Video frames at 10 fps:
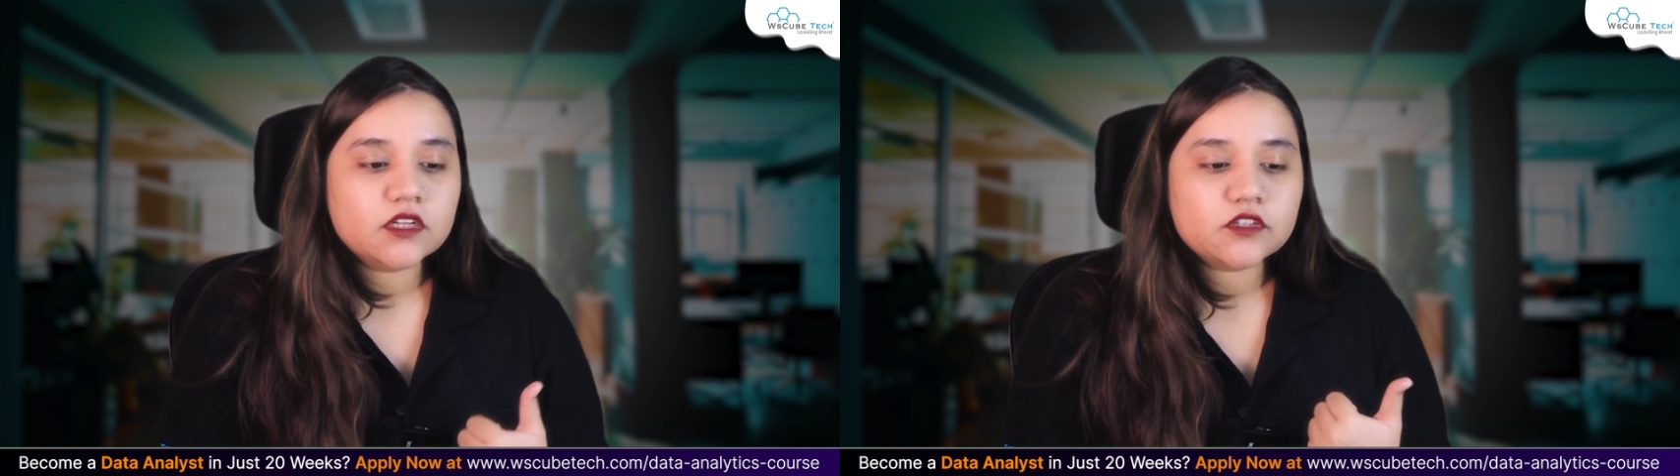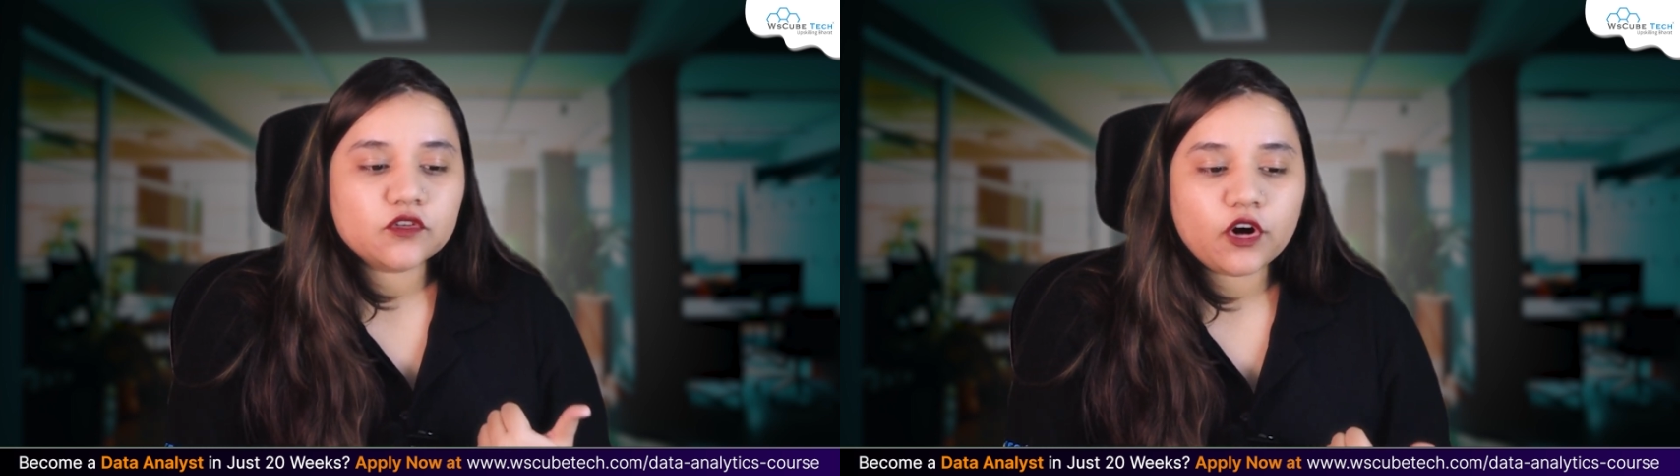
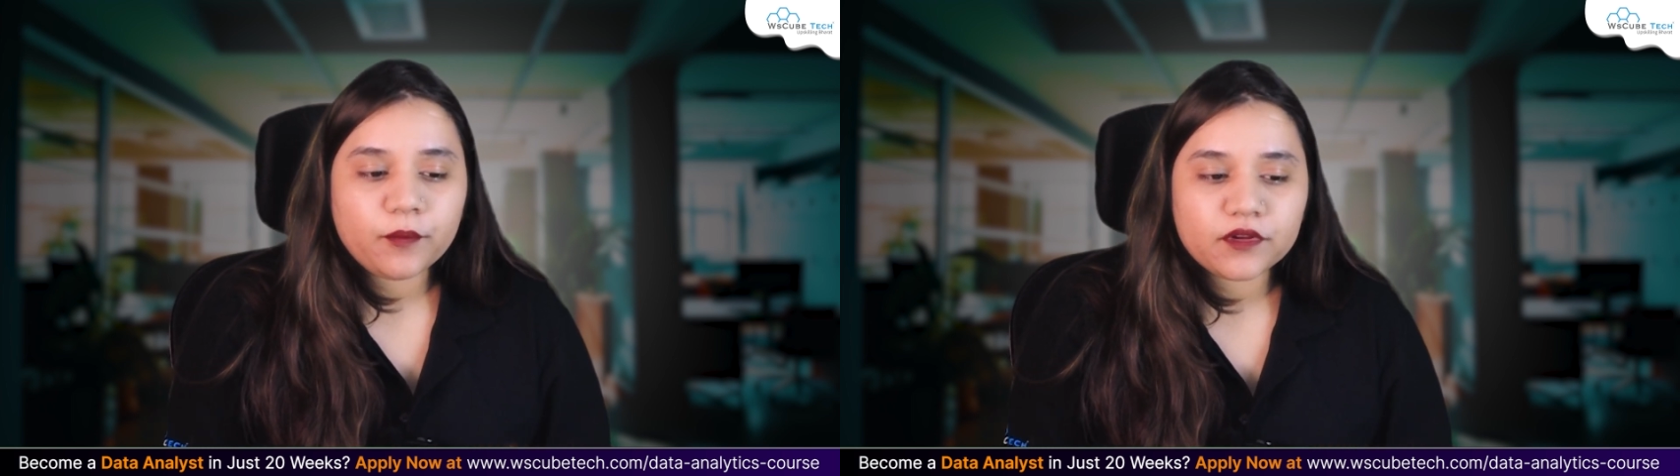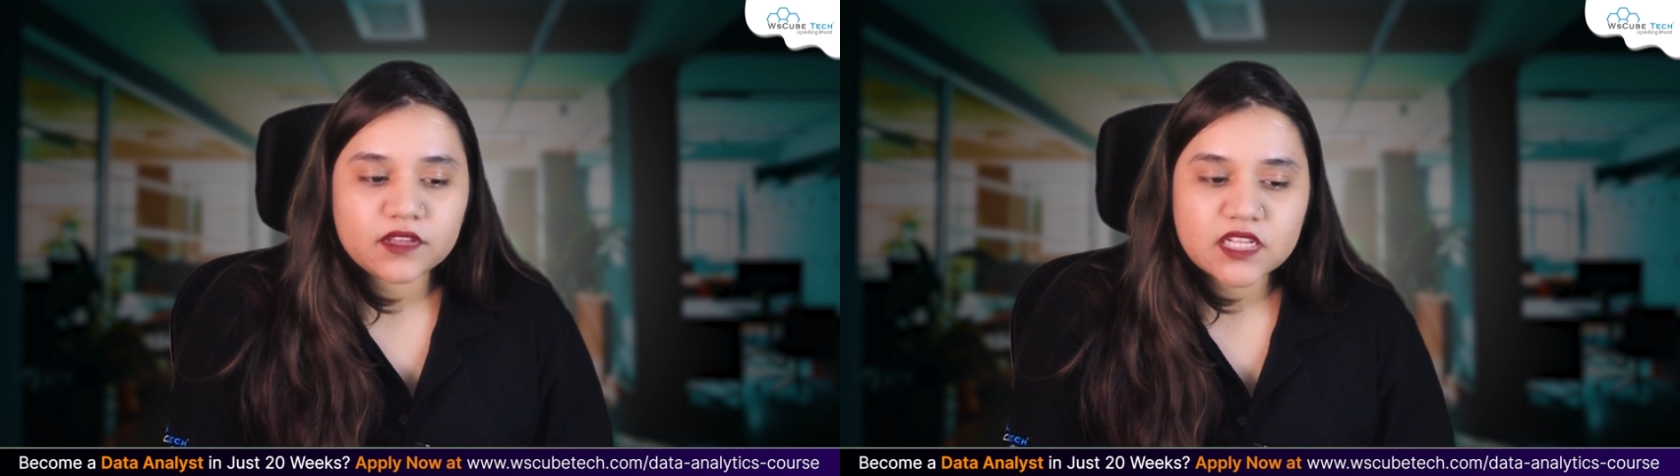Stored
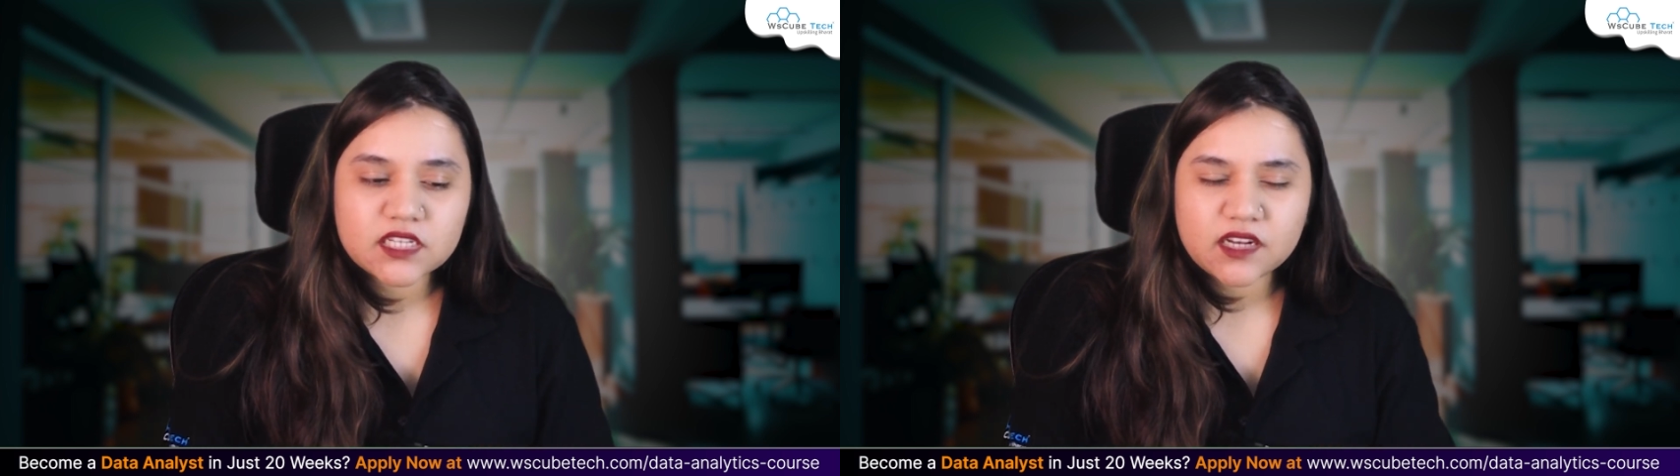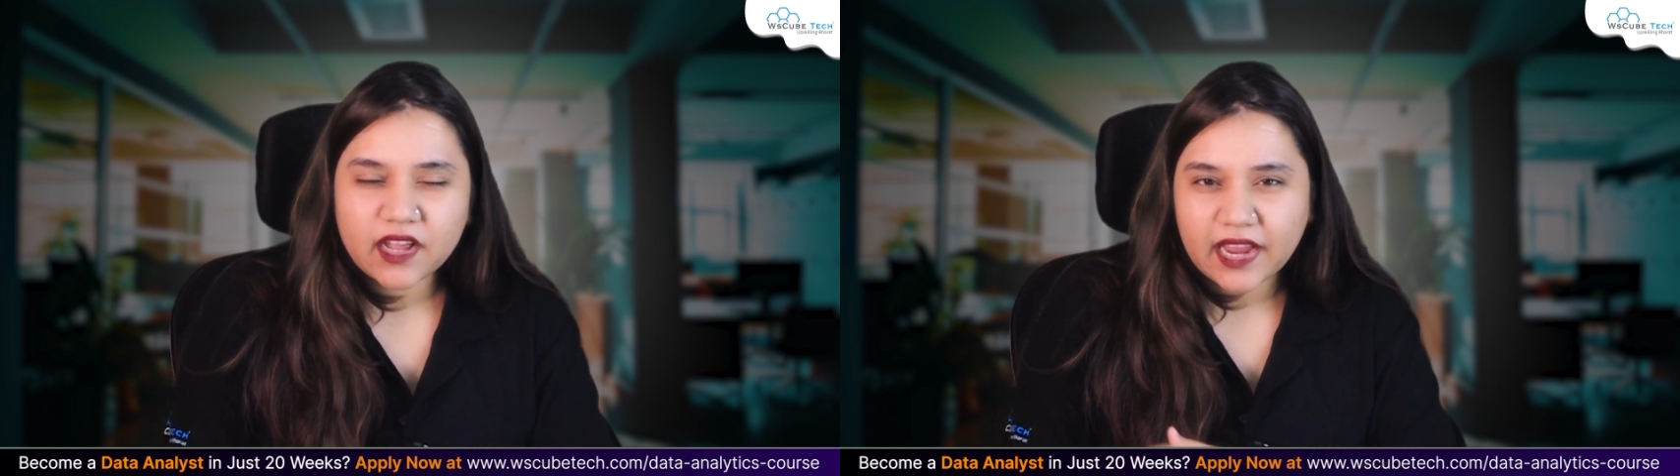
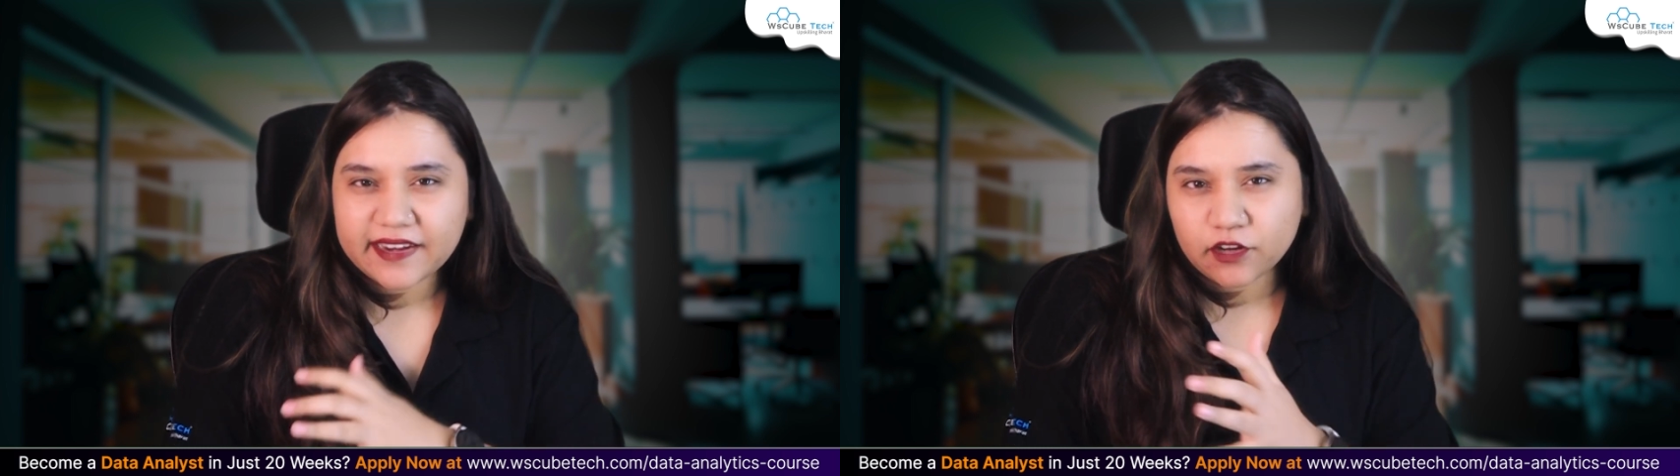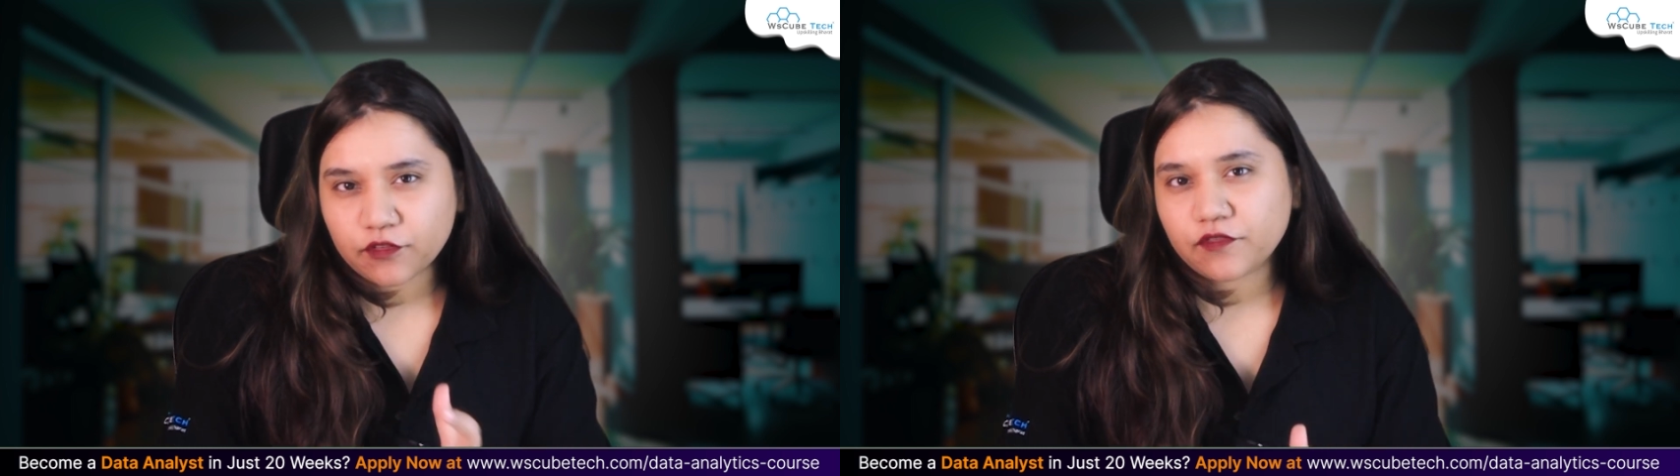procedures are
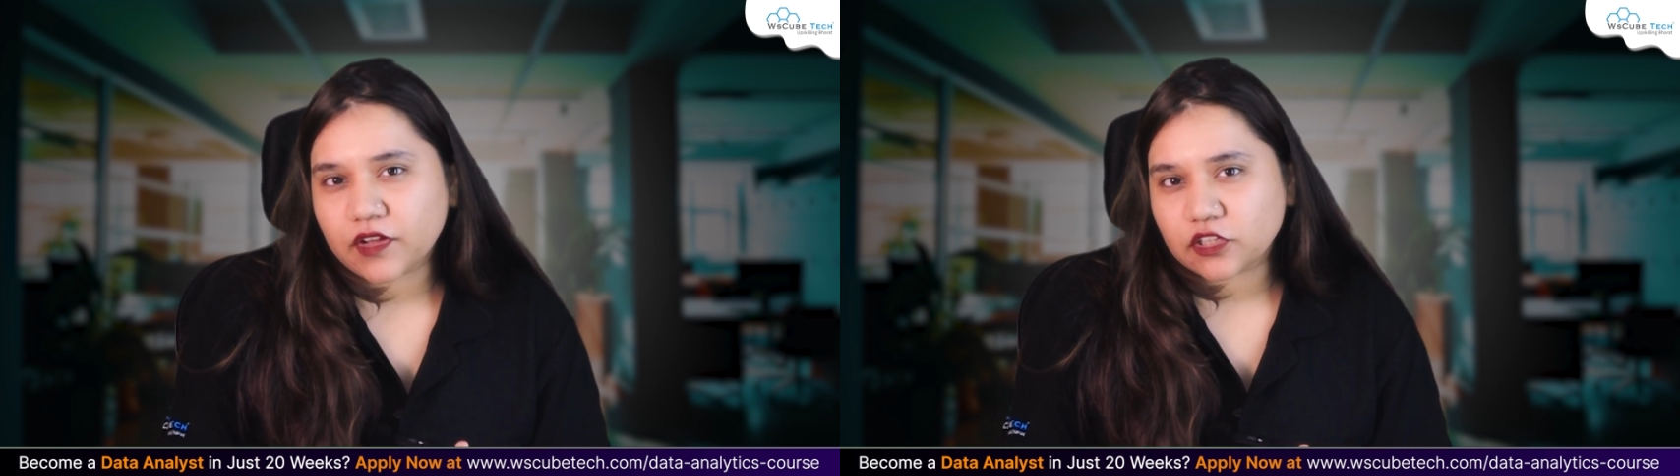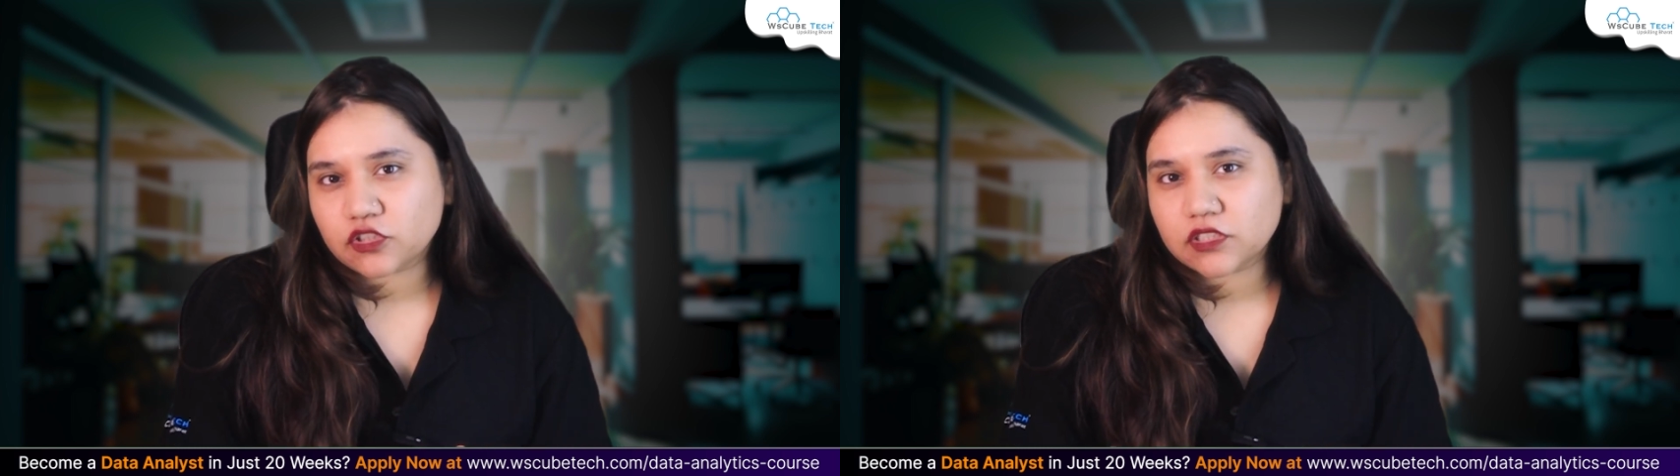kind of a
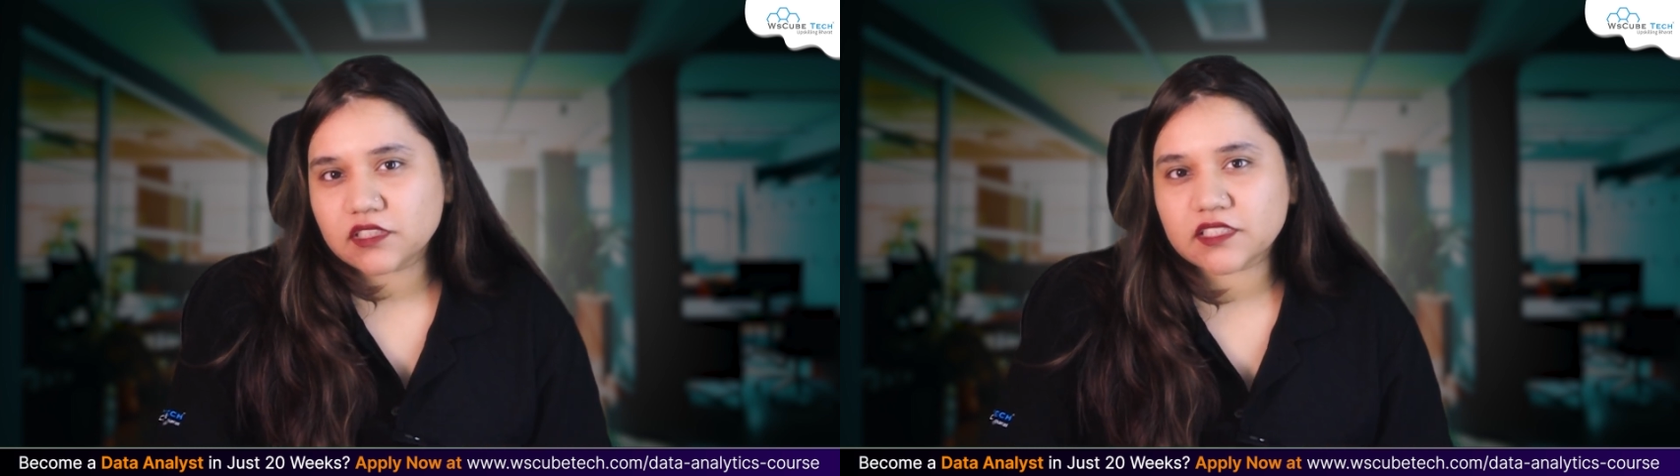functions,